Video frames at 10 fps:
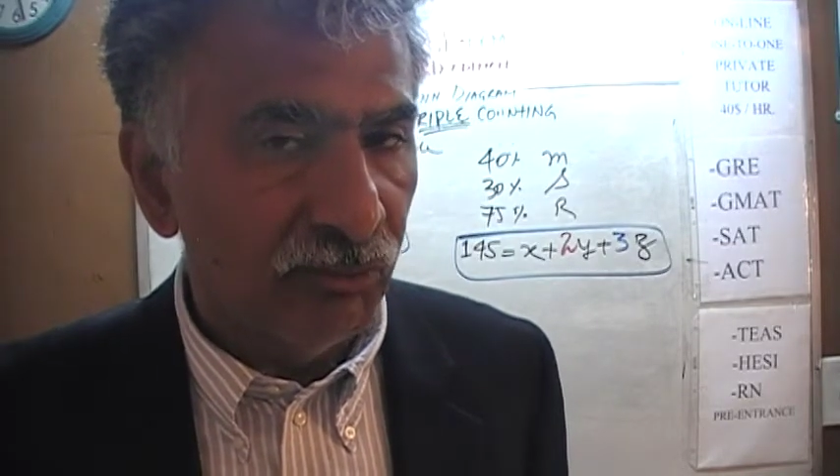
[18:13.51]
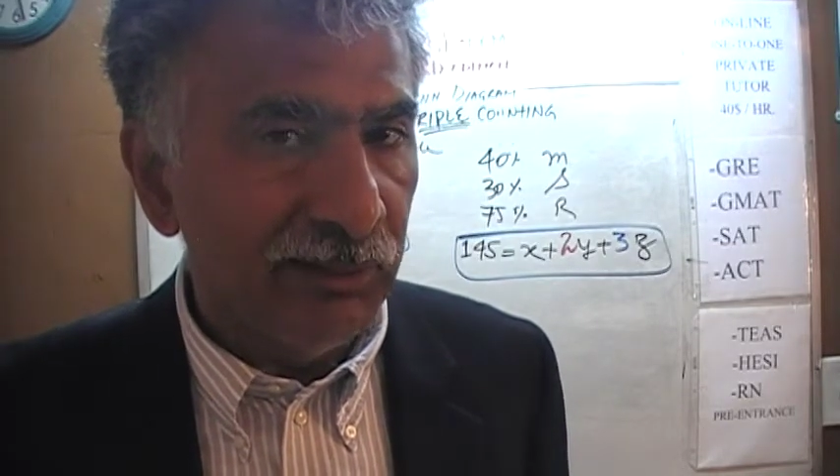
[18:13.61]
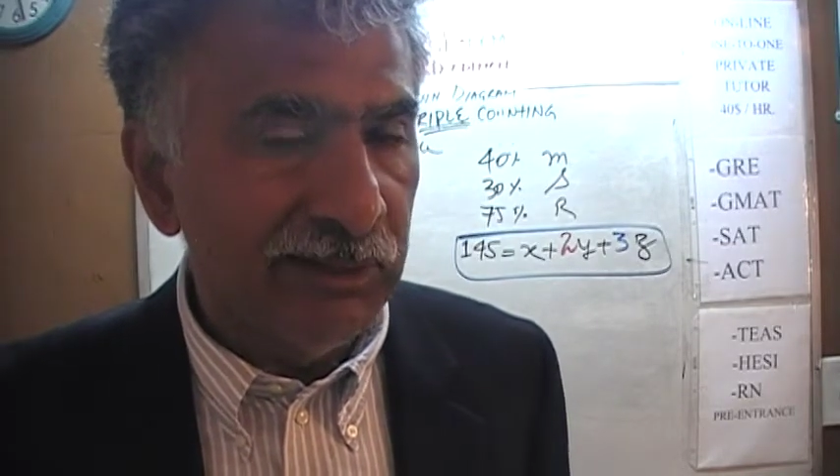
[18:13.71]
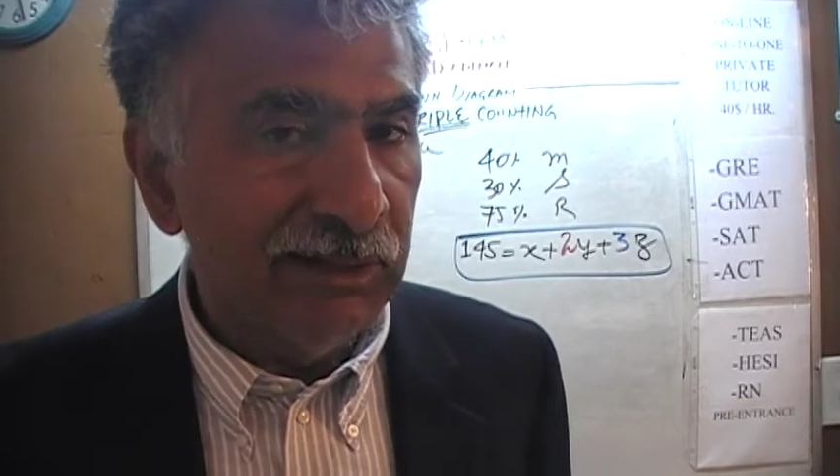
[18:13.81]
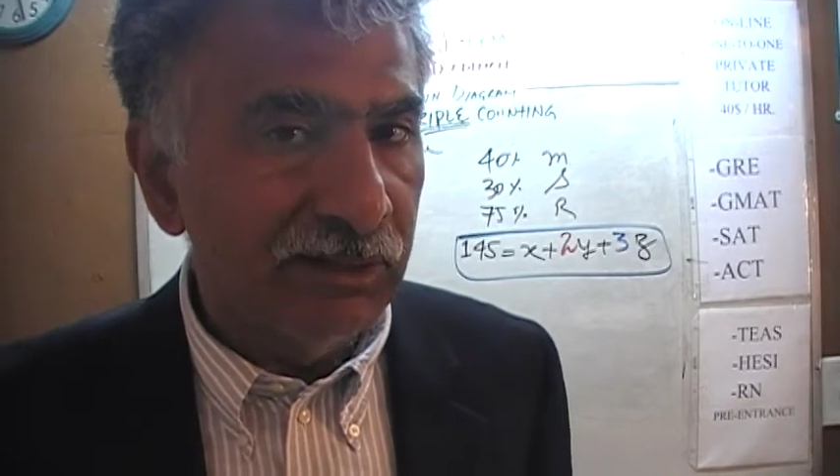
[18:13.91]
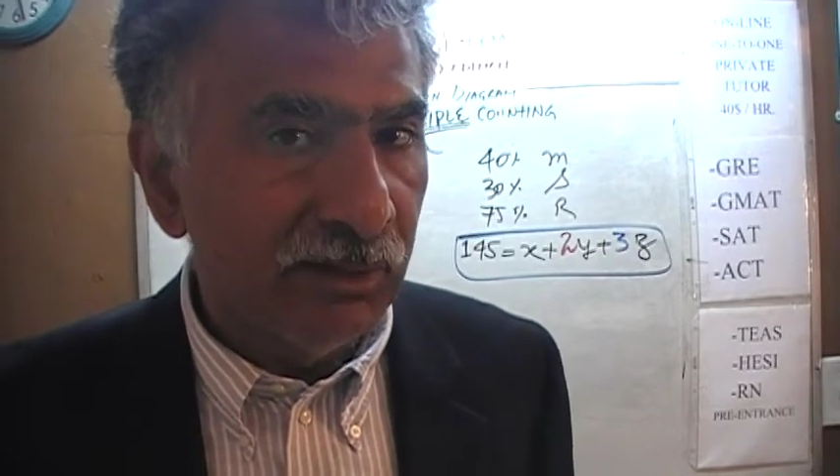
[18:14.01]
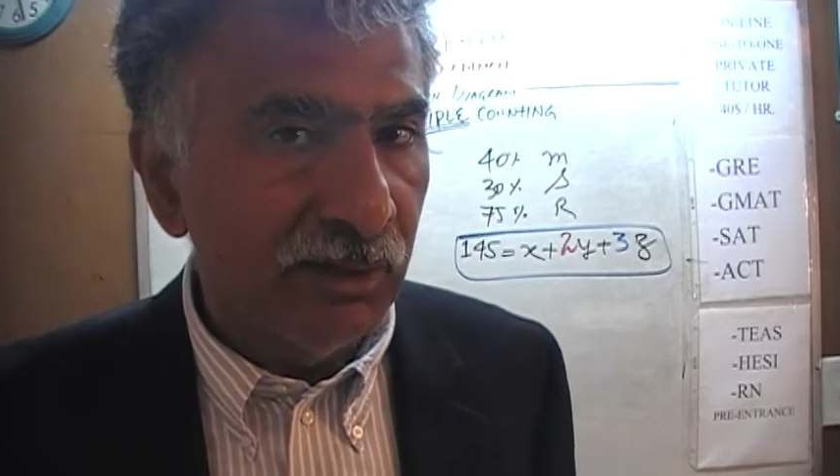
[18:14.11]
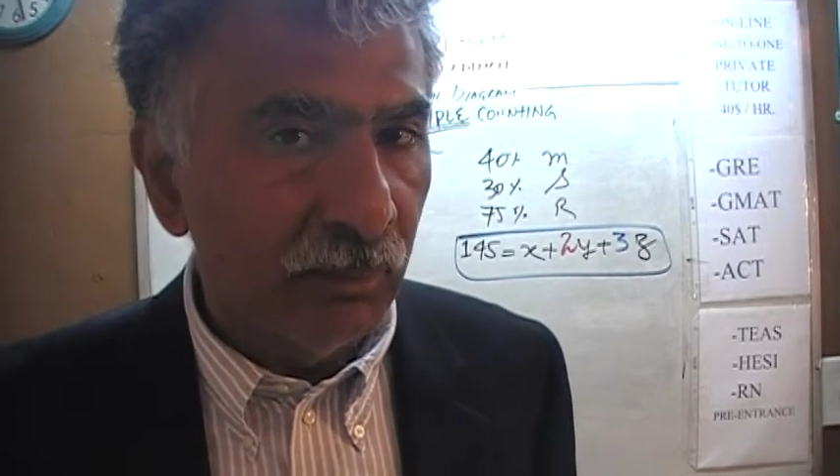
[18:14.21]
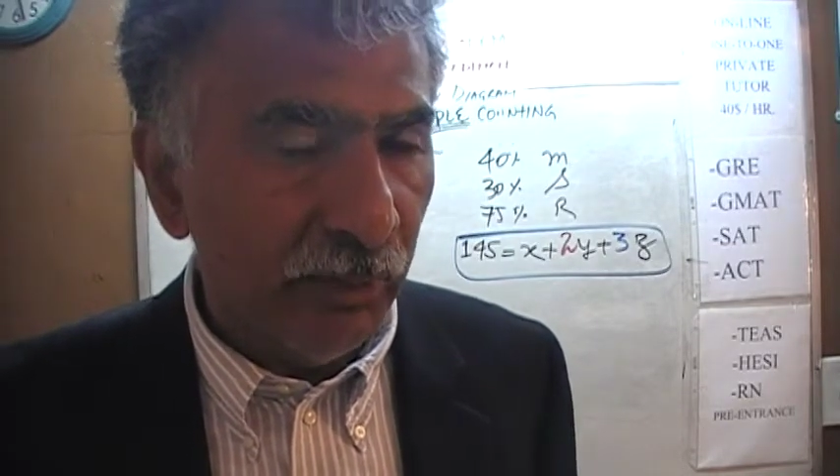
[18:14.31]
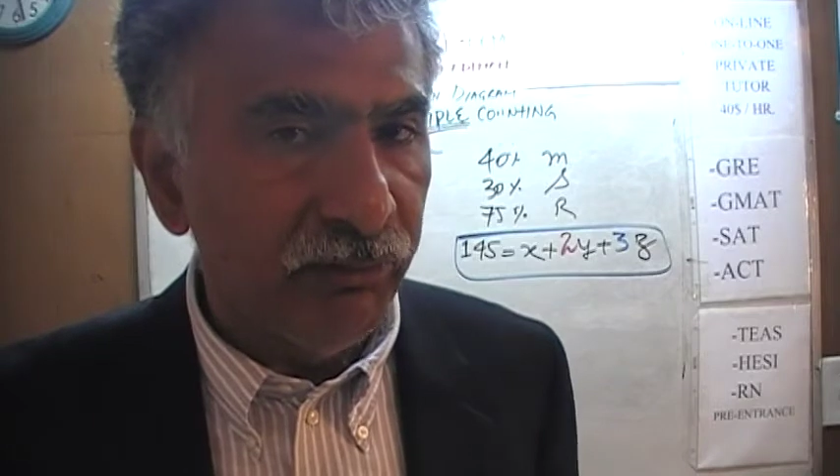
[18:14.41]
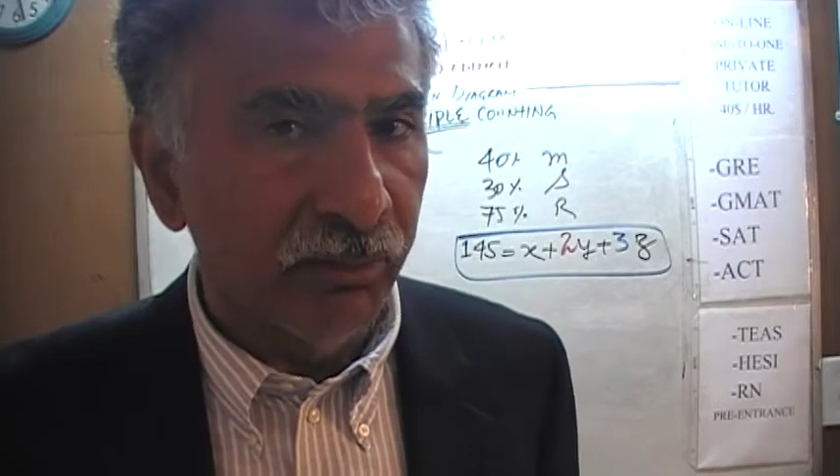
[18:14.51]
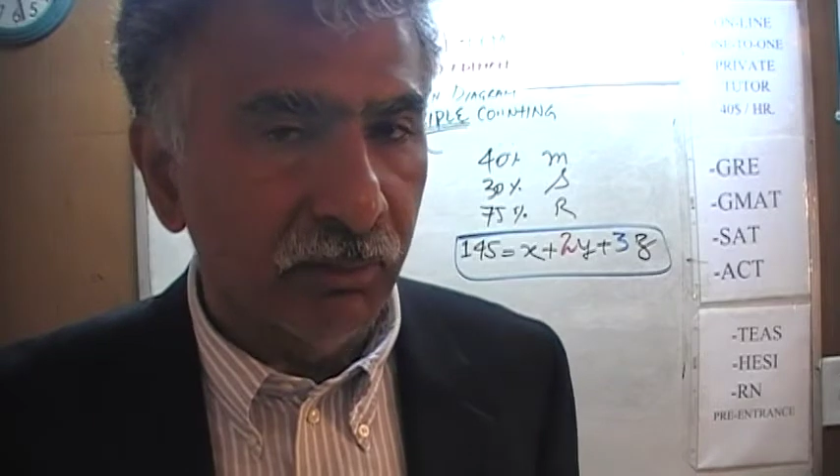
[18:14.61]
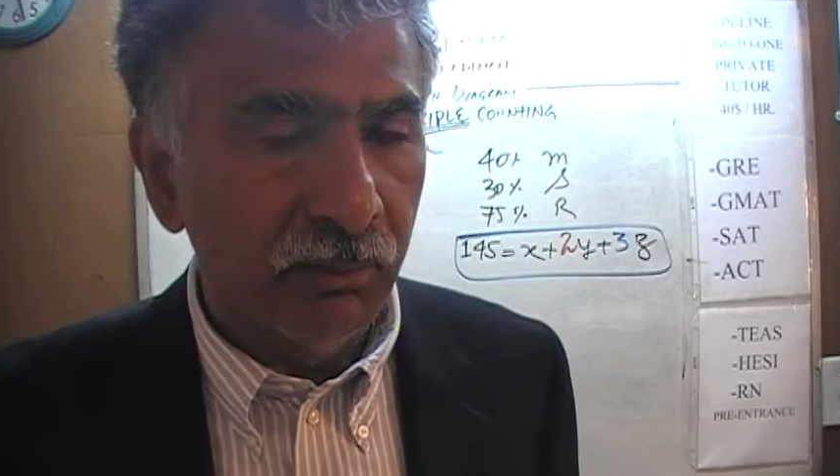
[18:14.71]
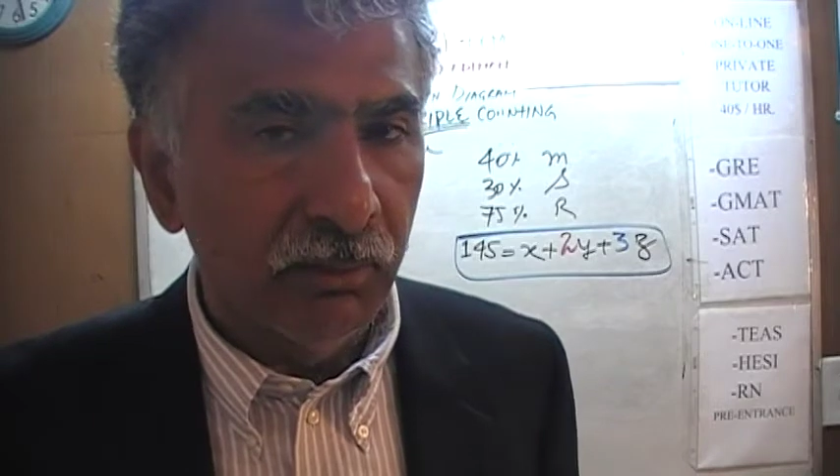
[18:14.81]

We need a third equation.